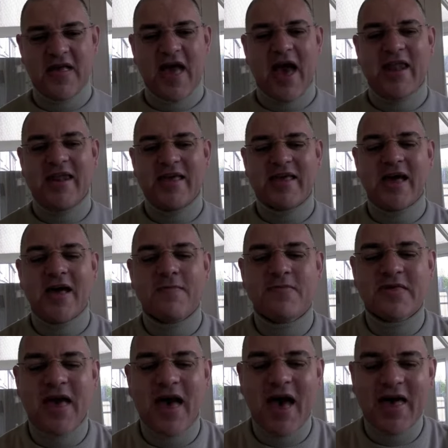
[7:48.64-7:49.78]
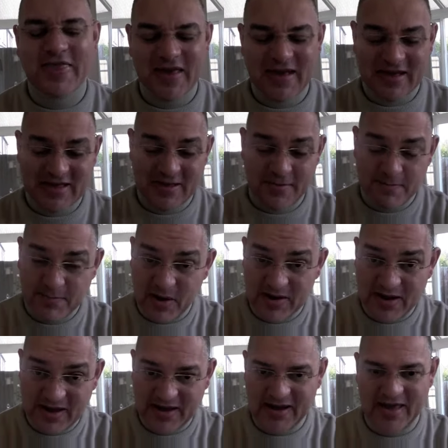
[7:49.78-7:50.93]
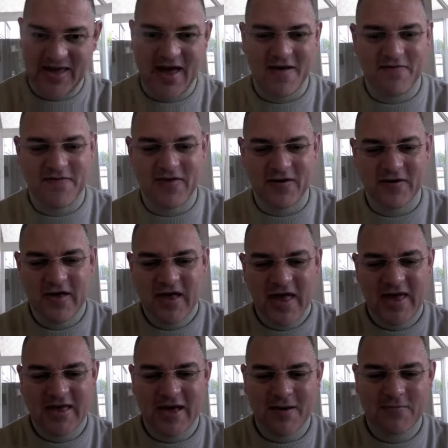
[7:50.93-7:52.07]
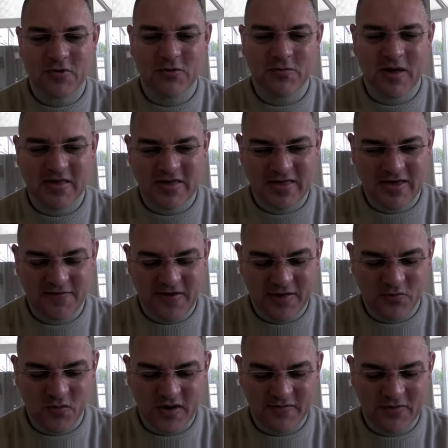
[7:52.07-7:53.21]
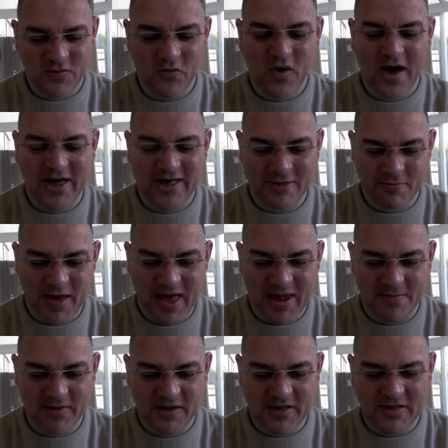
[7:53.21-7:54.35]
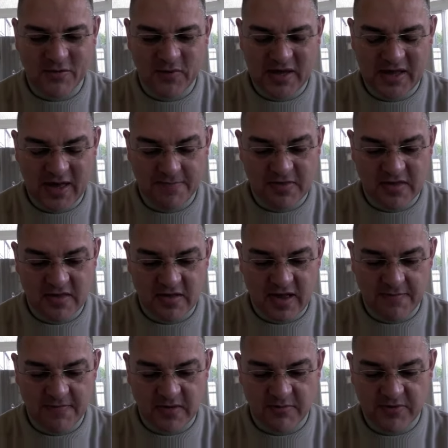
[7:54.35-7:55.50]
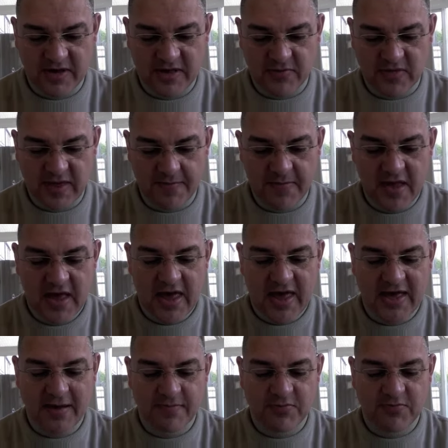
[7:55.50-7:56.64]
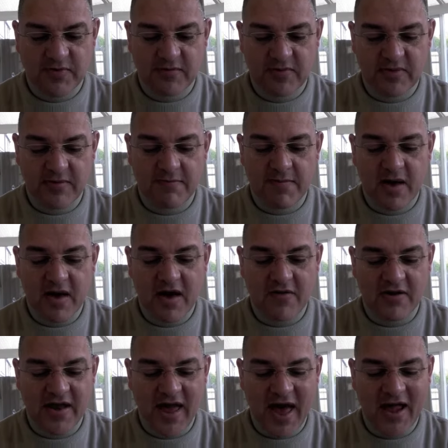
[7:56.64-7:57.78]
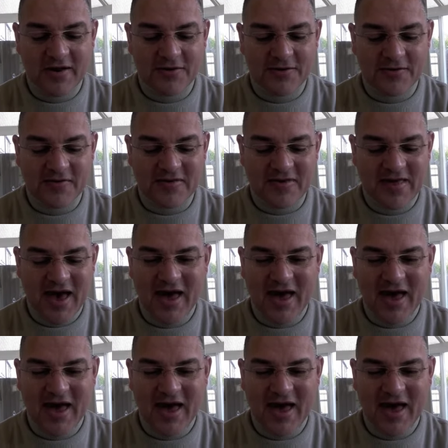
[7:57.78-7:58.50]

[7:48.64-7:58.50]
And he comes, I think, symbolically, I feel, he comes almost as if he's one of the wise men, because look what he comes, comes and brings with him. He comes bring with him myrrh and aloes.